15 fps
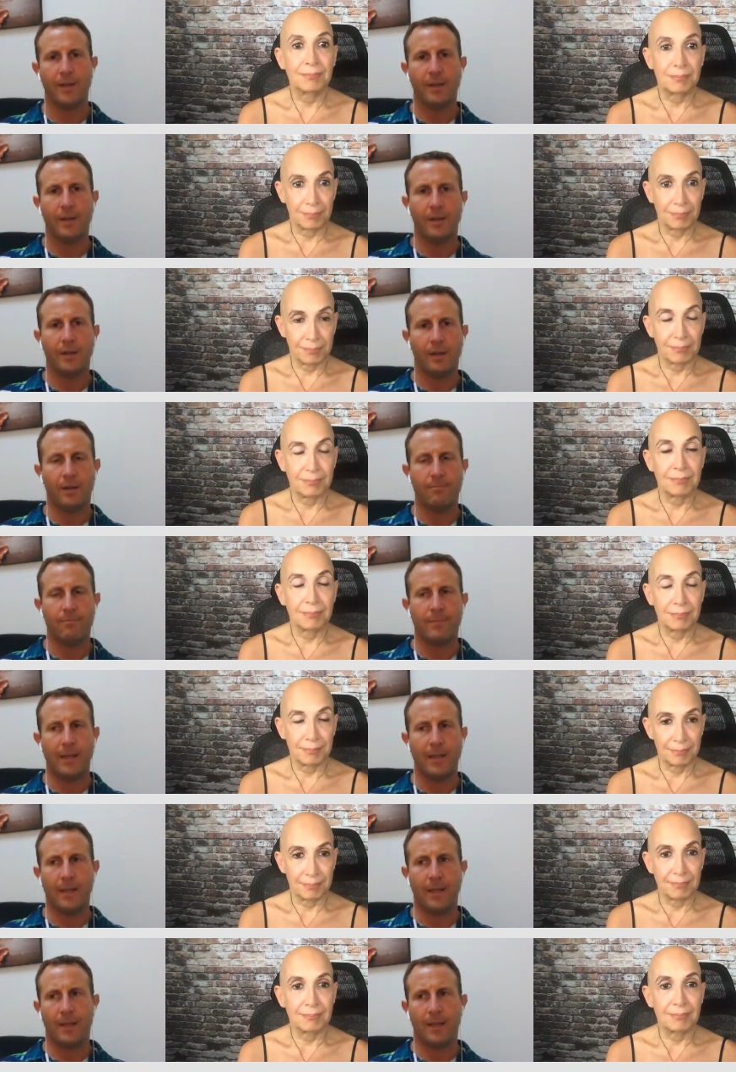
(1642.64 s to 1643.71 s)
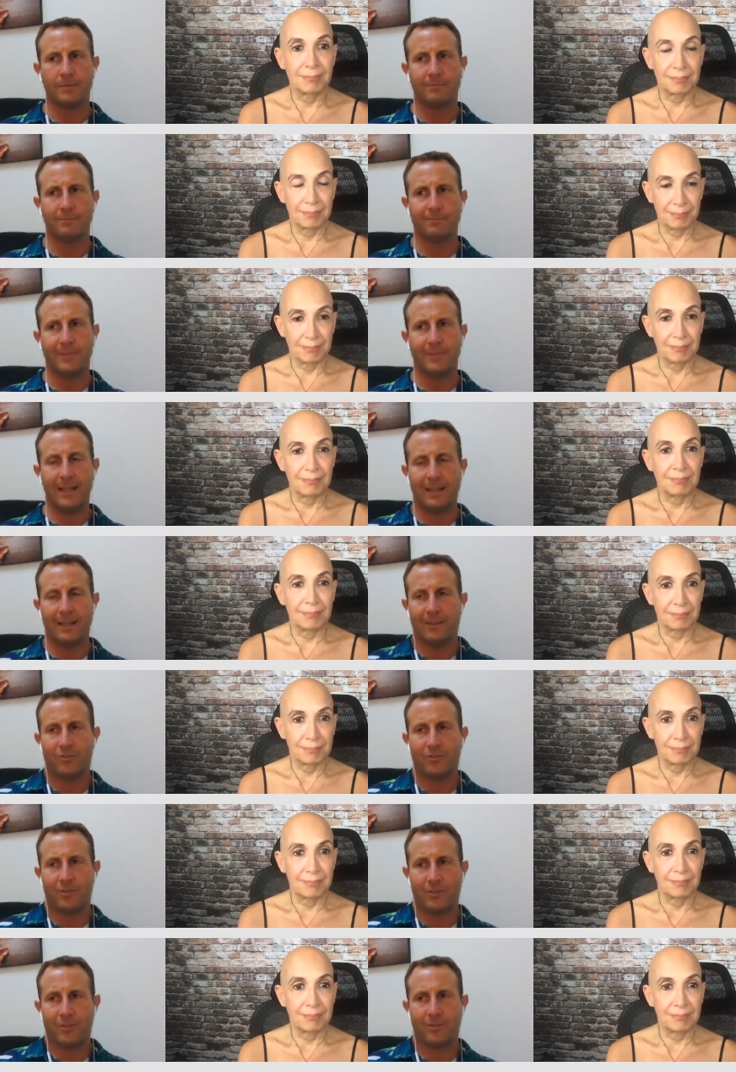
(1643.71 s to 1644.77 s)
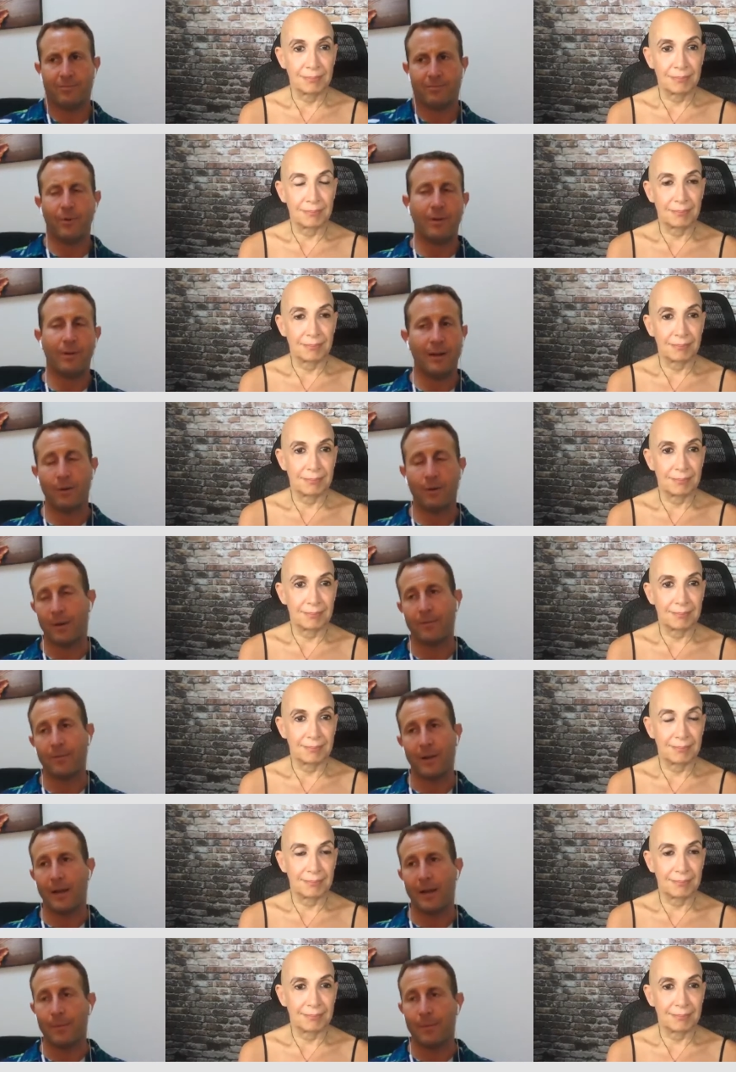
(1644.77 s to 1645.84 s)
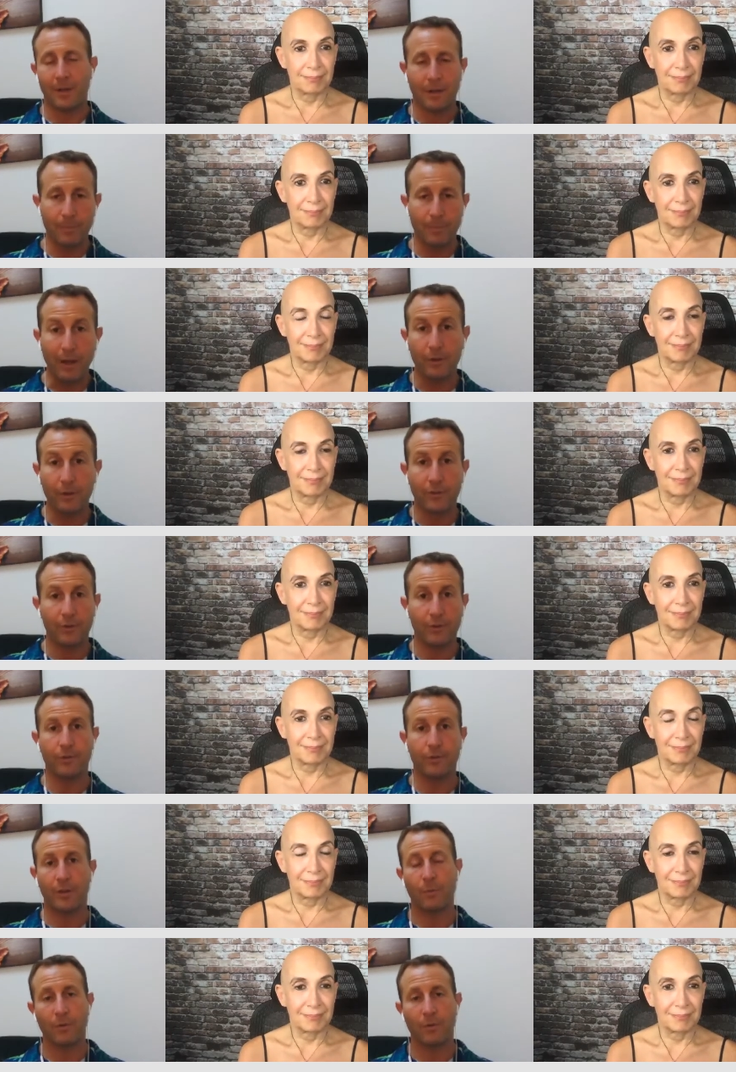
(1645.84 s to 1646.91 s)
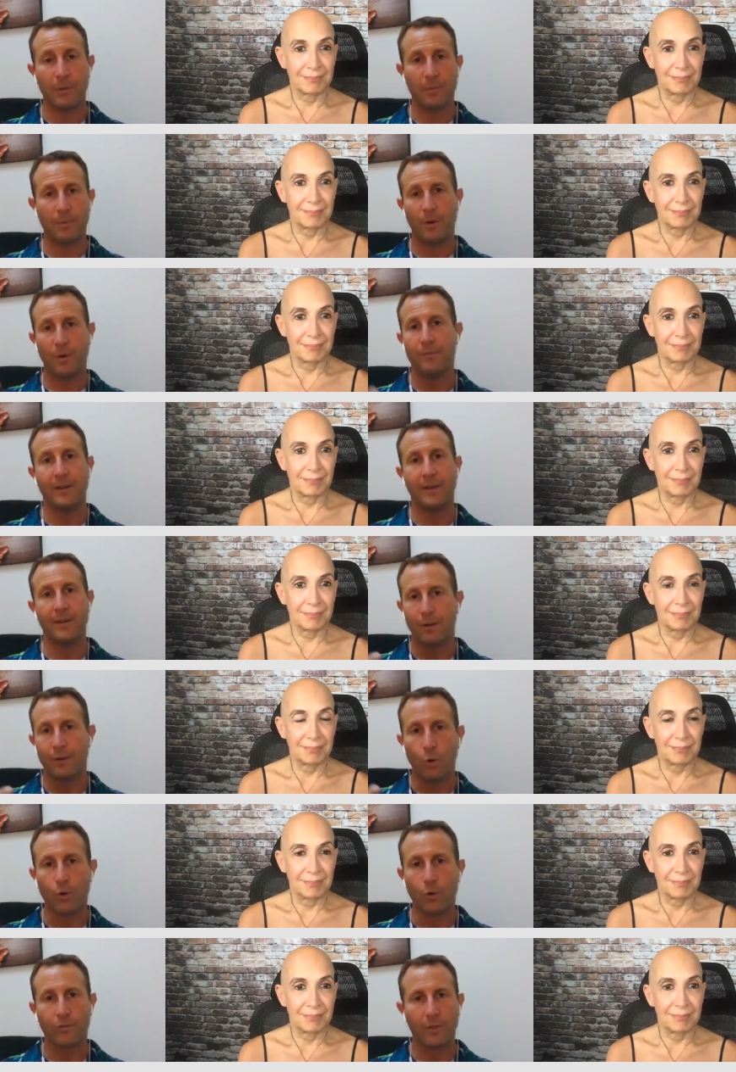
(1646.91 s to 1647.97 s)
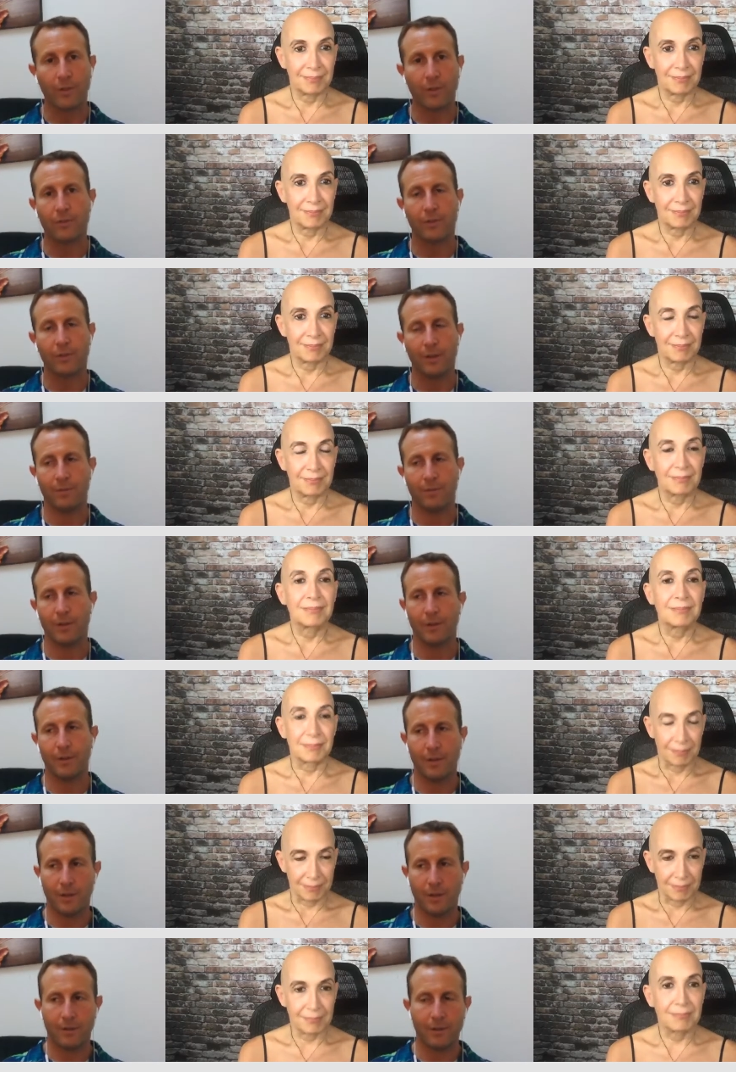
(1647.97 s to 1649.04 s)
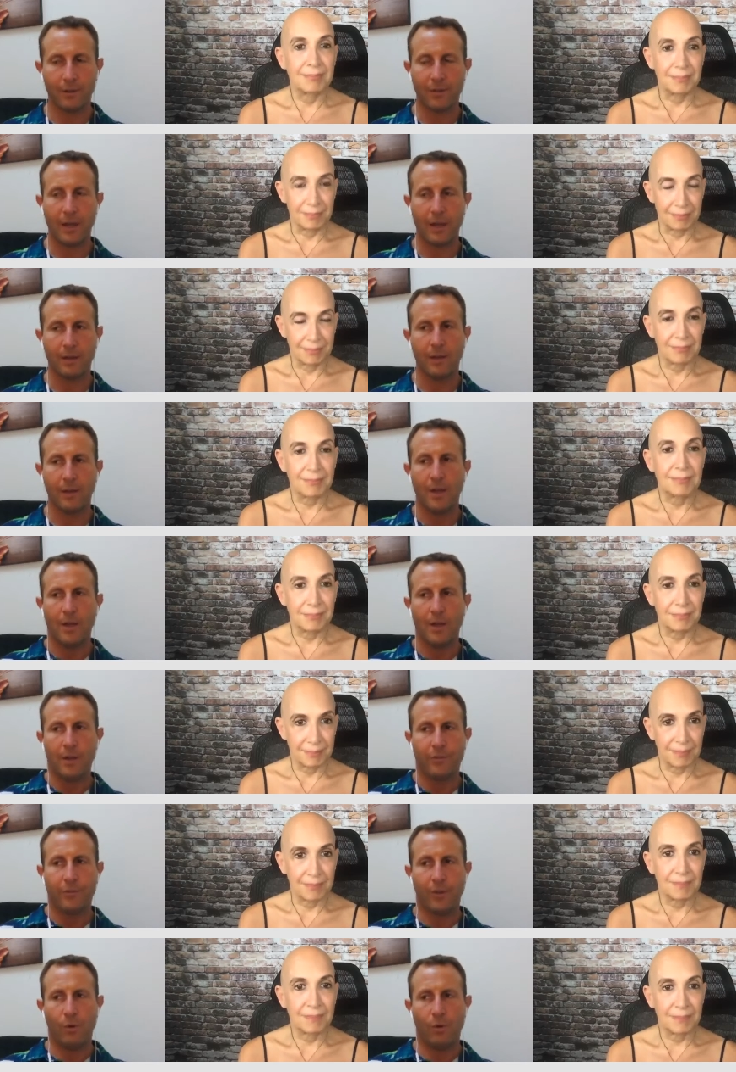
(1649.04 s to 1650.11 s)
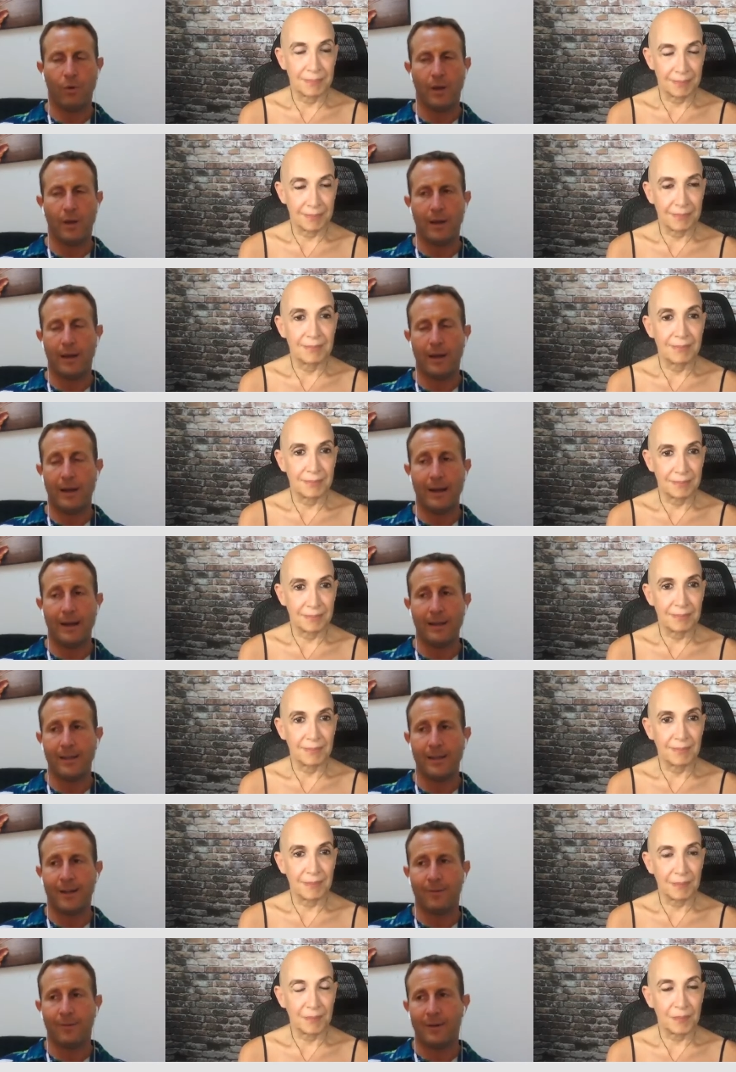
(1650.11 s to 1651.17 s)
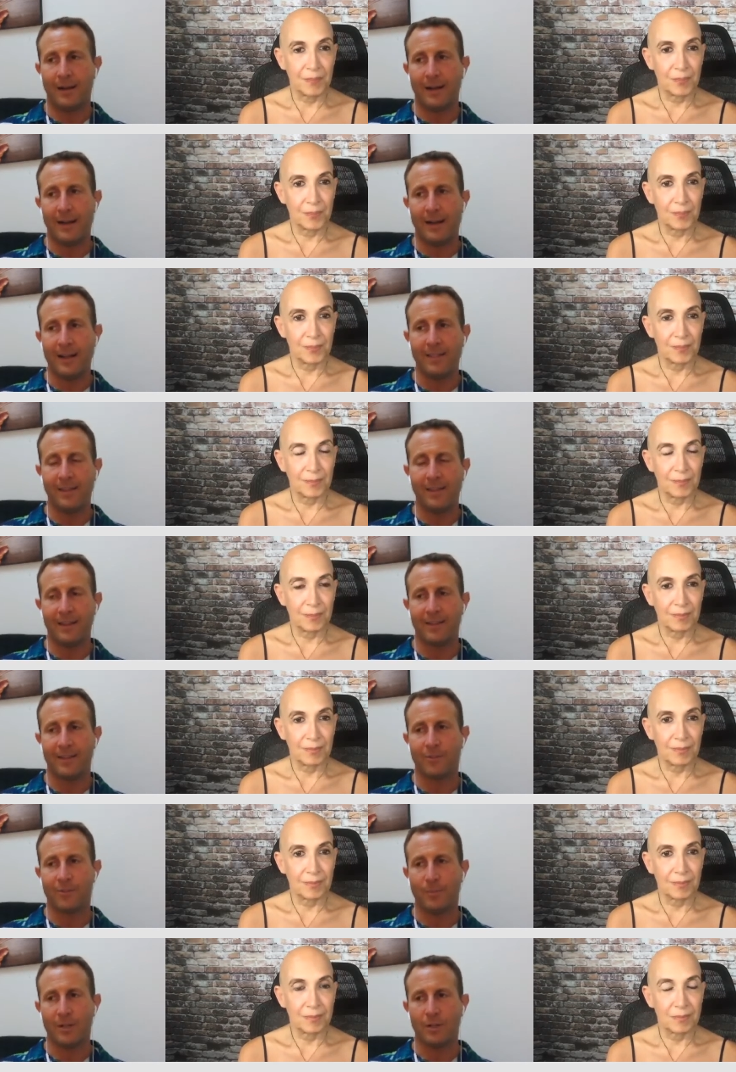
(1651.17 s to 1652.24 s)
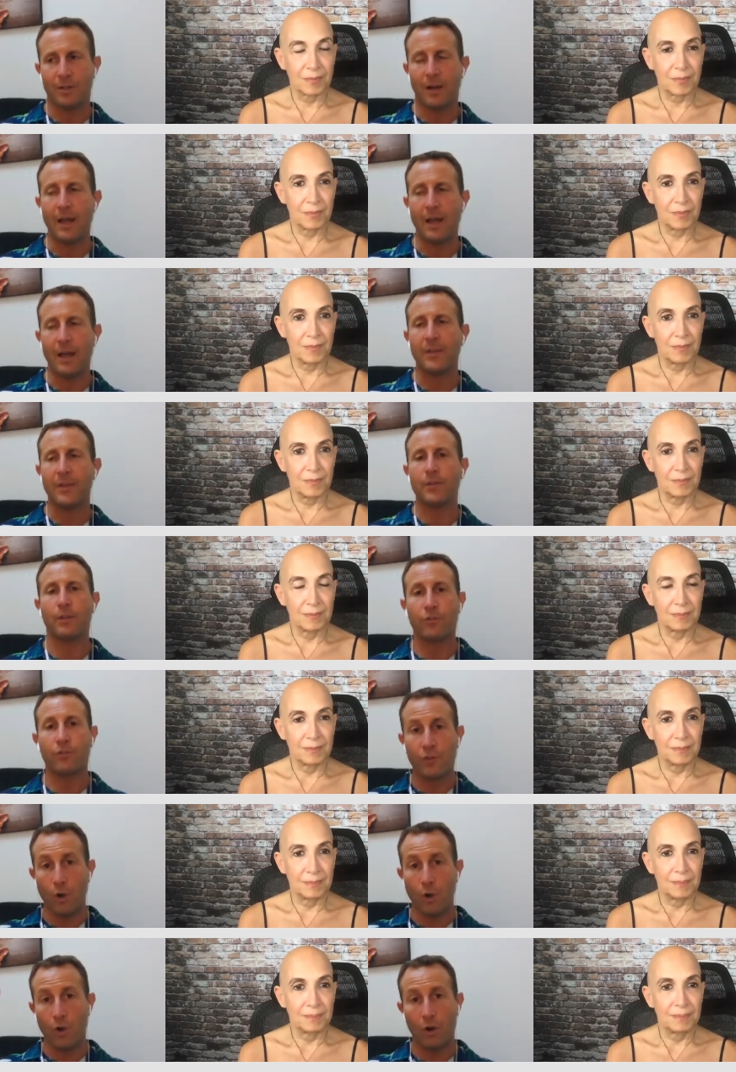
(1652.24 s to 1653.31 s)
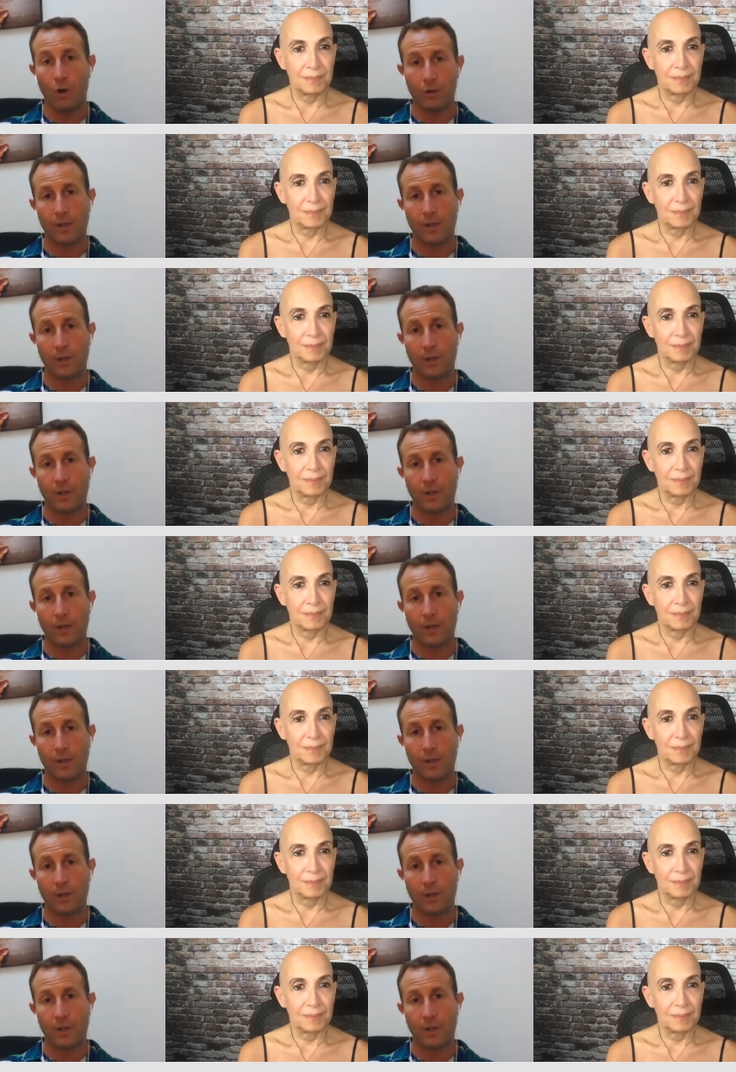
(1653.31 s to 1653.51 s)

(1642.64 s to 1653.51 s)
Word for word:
Speaker 1: Um, and it's just well, I don't know about very high, but compared to the number of people who have any Quorn sensitivity uh, is high. So uh, I, you know, I think it's much. I think the so-called